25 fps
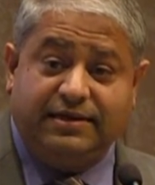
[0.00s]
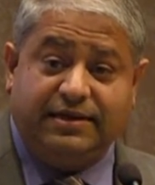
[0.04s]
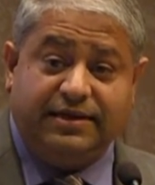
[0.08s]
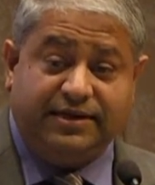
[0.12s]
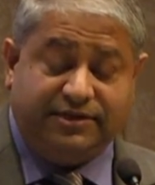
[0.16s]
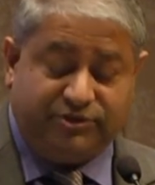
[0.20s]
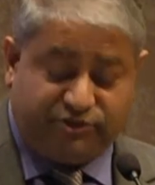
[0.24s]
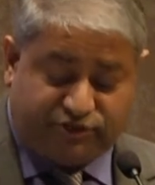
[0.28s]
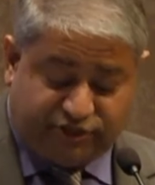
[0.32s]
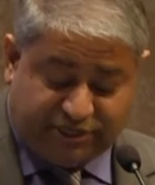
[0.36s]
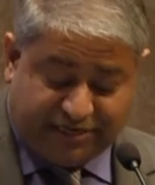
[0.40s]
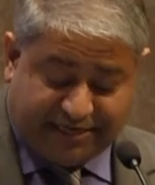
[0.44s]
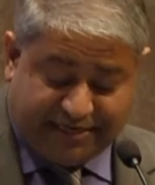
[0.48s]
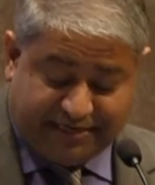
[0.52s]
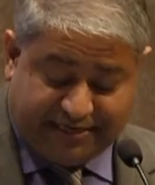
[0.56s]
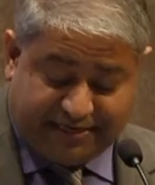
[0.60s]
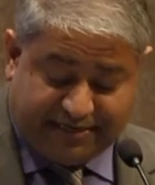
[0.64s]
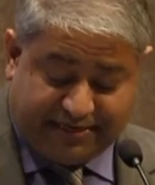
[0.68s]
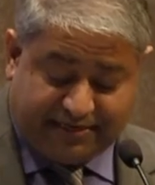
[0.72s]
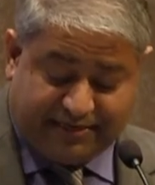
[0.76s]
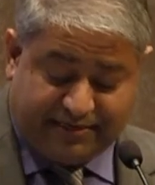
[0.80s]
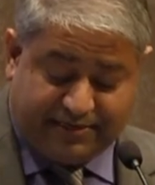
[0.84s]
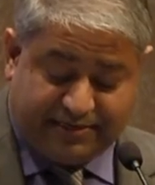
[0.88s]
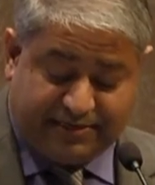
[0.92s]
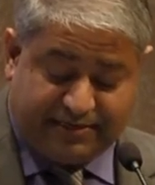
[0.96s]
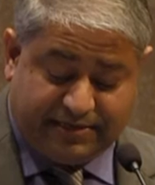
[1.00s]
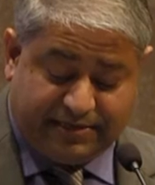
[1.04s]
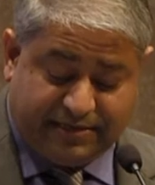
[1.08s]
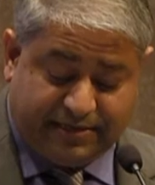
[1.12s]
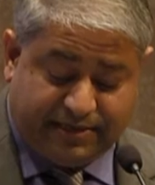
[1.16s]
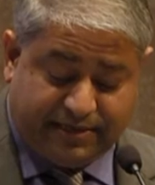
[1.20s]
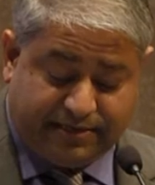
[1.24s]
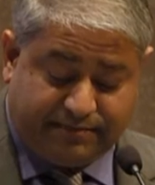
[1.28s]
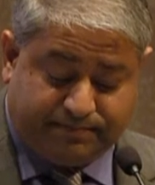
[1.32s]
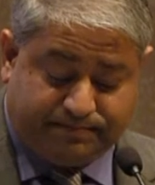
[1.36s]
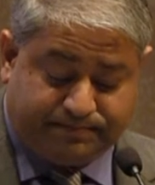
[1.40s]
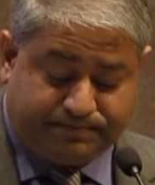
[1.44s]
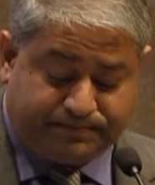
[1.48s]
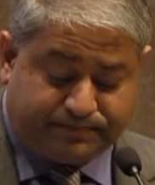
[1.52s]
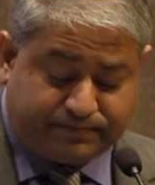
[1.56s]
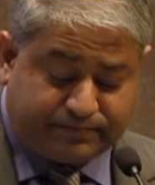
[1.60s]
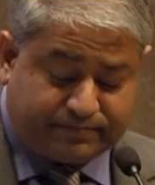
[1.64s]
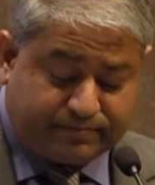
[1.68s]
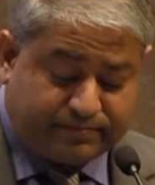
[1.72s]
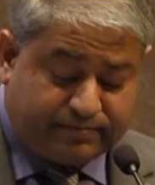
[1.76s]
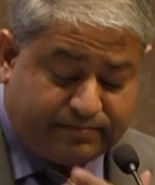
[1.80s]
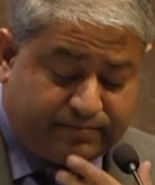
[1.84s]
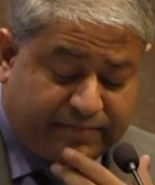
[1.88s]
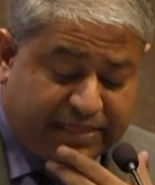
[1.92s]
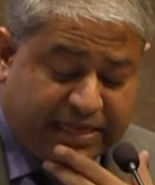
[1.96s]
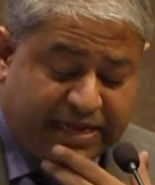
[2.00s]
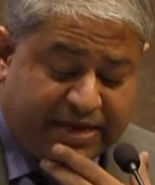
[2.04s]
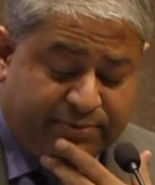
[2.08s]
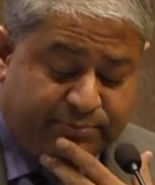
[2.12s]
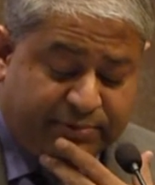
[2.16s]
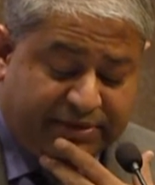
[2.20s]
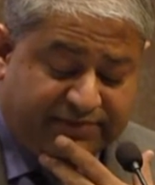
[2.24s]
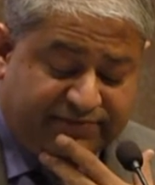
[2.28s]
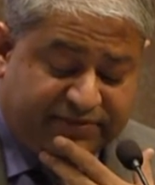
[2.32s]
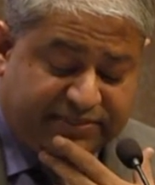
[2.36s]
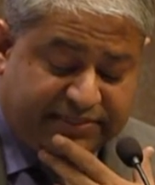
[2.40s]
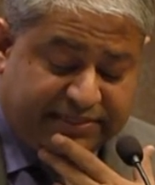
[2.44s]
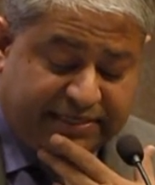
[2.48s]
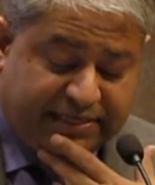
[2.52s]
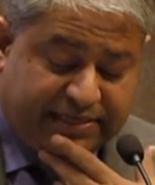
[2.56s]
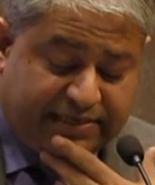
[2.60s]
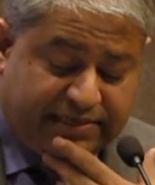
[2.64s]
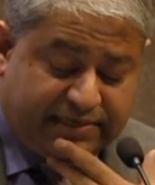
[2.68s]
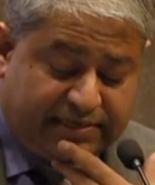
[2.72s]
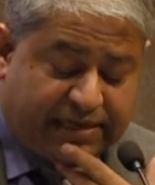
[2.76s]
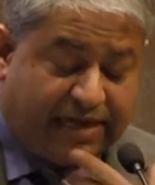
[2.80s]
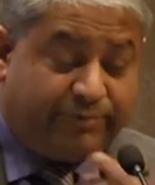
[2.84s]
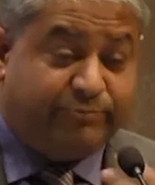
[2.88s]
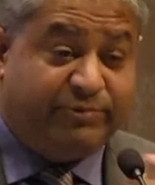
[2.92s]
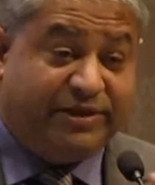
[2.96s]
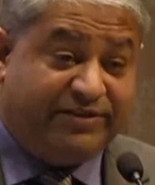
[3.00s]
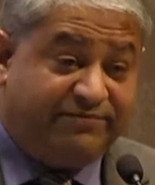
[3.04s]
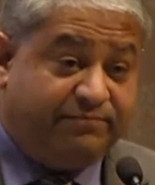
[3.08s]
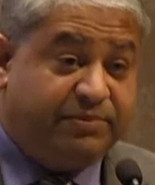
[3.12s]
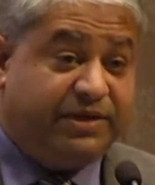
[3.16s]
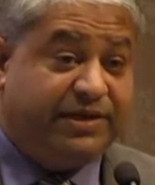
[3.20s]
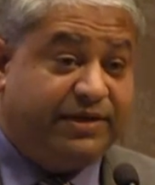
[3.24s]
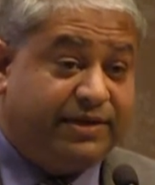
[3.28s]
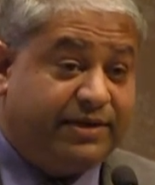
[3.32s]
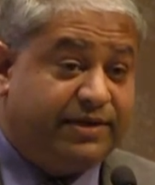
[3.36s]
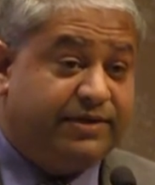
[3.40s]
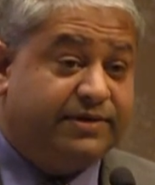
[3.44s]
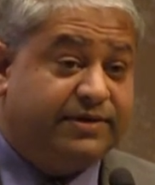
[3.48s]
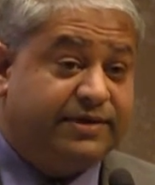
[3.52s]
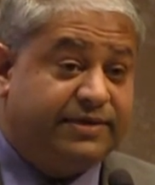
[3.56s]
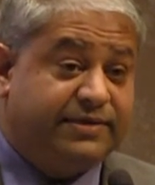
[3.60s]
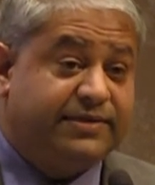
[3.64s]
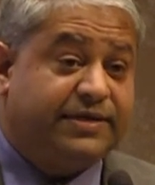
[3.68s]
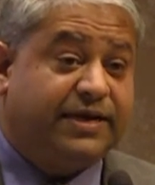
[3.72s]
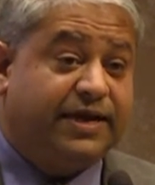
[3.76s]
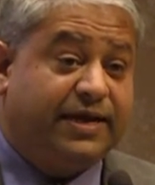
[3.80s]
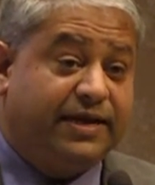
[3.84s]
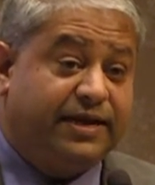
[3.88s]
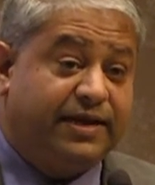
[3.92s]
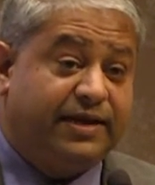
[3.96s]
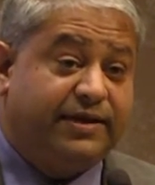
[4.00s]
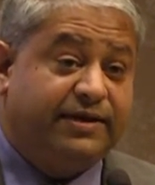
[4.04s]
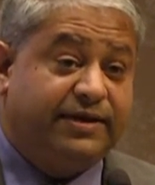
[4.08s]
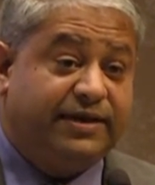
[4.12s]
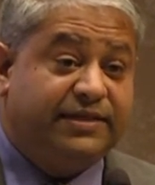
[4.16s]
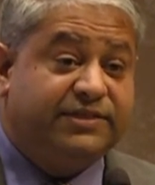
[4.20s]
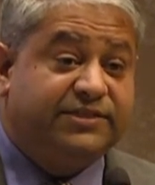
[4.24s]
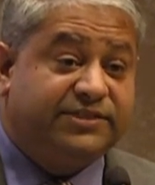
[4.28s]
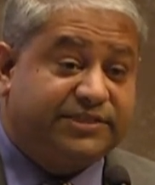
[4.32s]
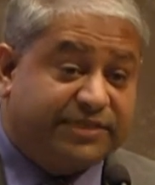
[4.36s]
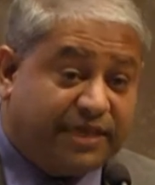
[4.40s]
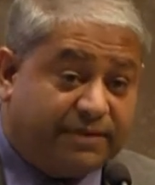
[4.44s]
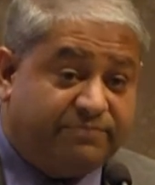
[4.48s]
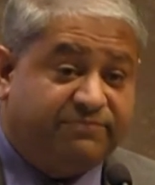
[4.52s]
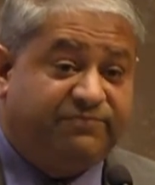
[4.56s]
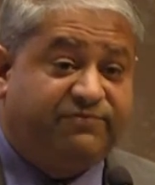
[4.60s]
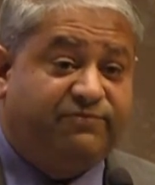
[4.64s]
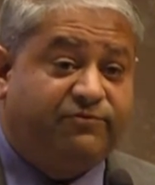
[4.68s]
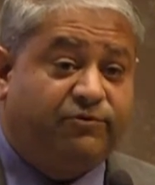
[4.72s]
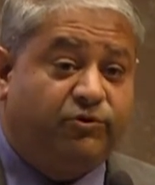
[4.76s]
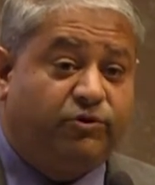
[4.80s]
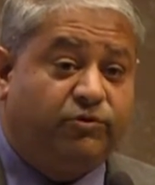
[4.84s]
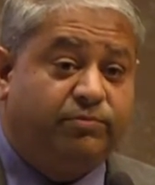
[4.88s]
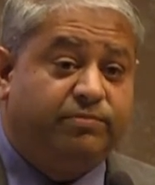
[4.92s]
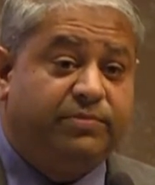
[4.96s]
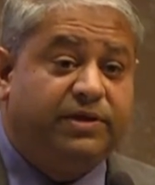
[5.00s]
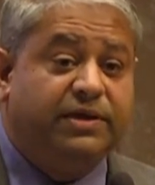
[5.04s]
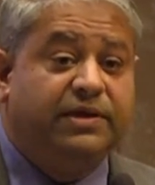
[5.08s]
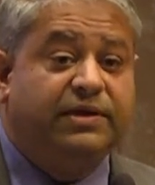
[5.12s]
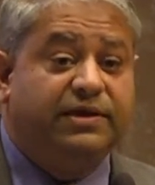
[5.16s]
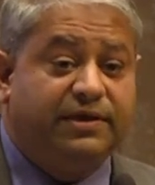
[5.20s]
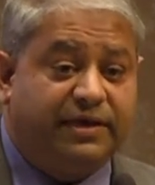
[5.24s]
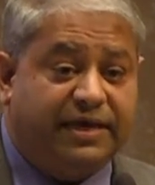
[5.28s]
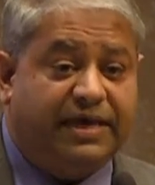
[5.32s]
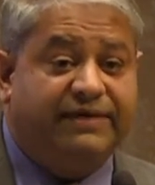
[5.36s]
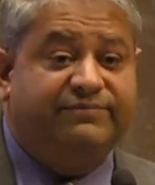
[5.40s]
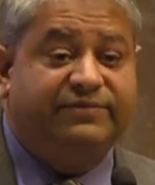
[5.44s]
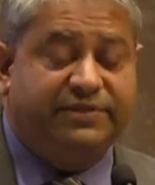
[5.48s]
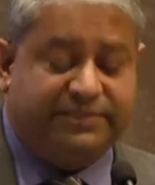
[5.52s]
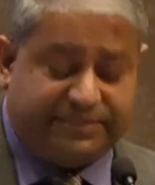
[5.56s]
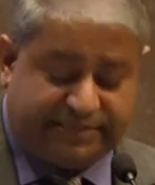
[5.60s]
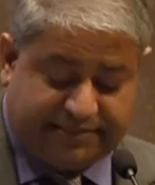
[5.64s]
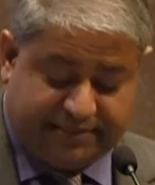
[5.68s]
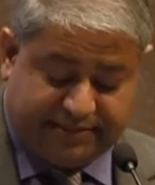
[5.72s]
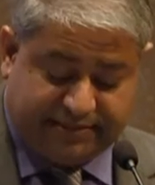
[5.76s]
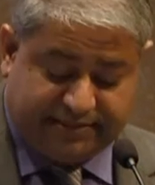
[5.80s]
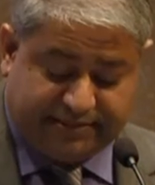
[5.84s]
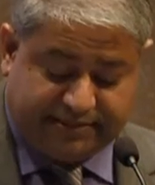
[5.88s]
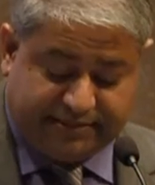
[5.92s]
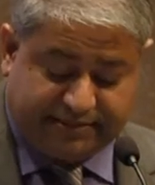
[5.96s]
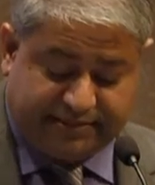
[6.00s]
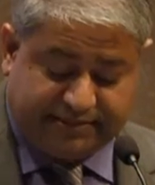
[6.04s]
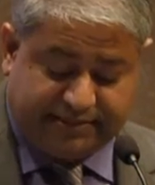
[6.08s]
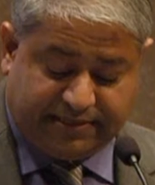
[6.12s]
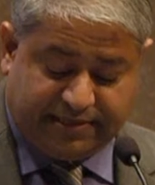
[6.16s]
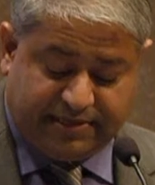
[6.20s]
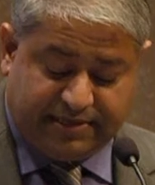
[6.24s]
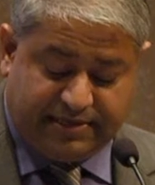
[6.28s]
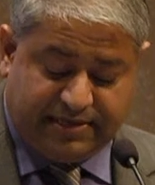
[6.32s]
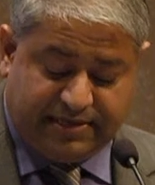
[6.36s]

in China, and we've been here in Thailand in some form ever since.